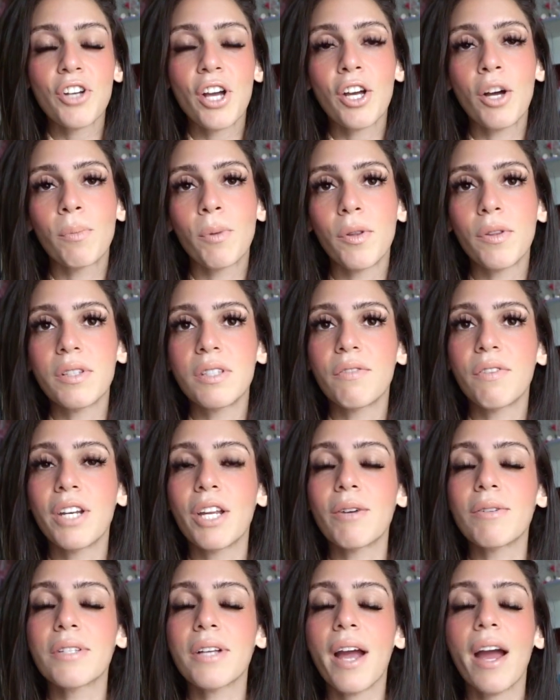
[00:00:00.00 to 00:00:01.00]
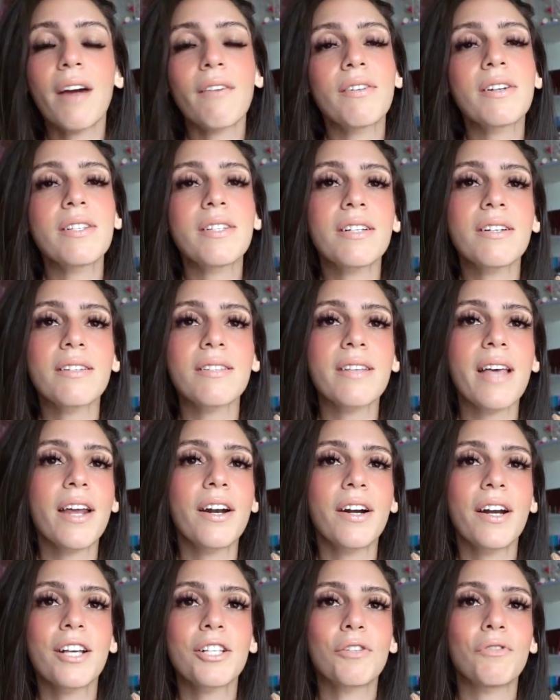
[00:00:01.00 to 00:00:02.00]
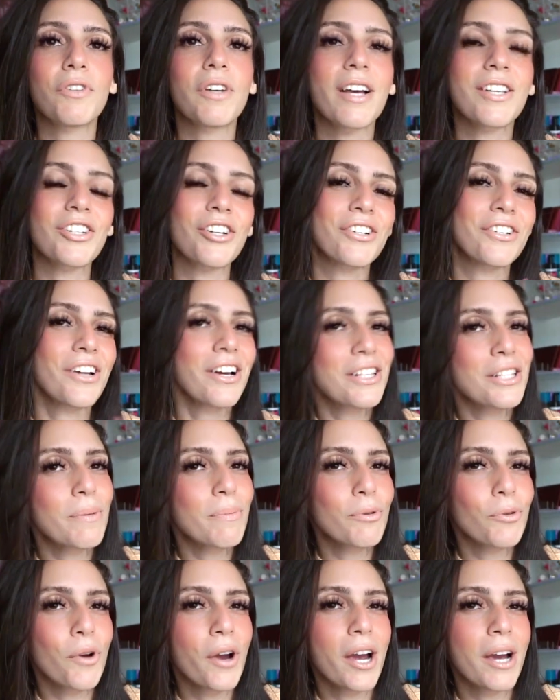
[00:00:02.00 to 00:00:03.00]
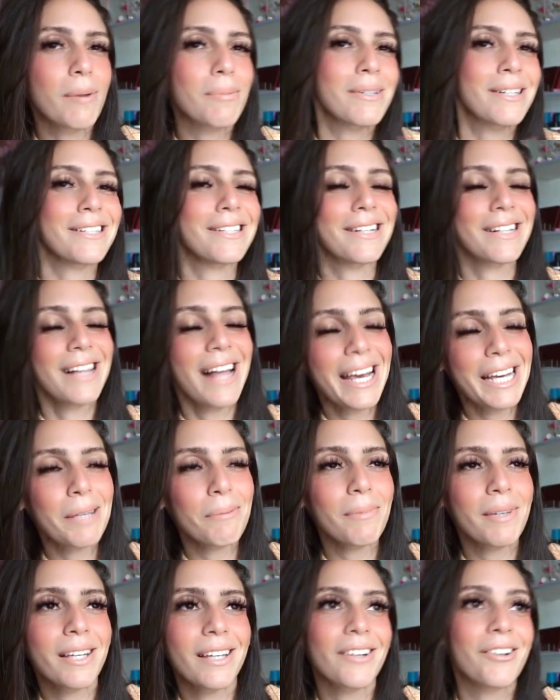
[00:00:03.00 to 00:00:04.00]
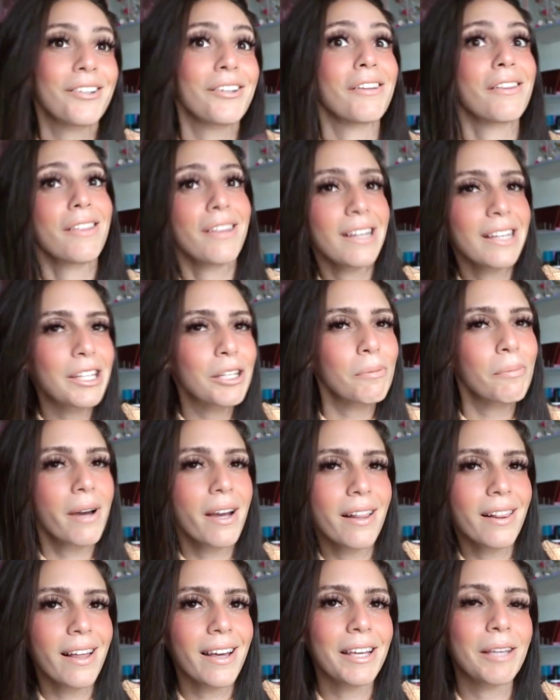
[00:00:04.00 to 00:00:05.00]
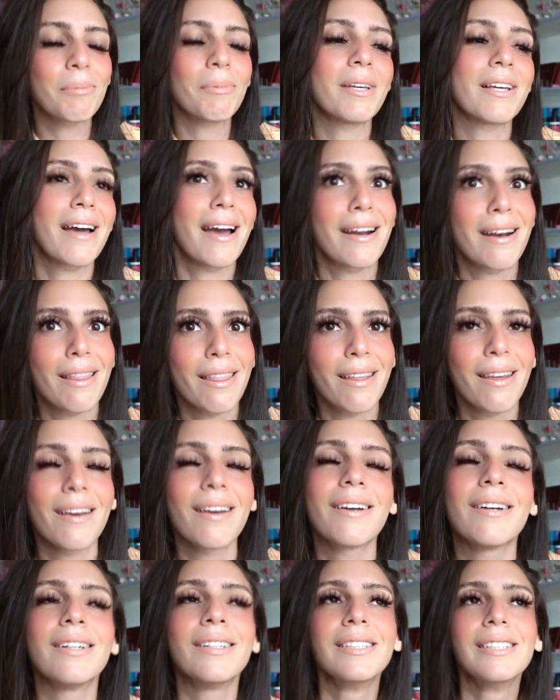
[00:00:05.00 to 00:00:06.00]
I upload these videos every single Saturday, so if you guys are not subscribed and you like me or you think you might like me kind of thing,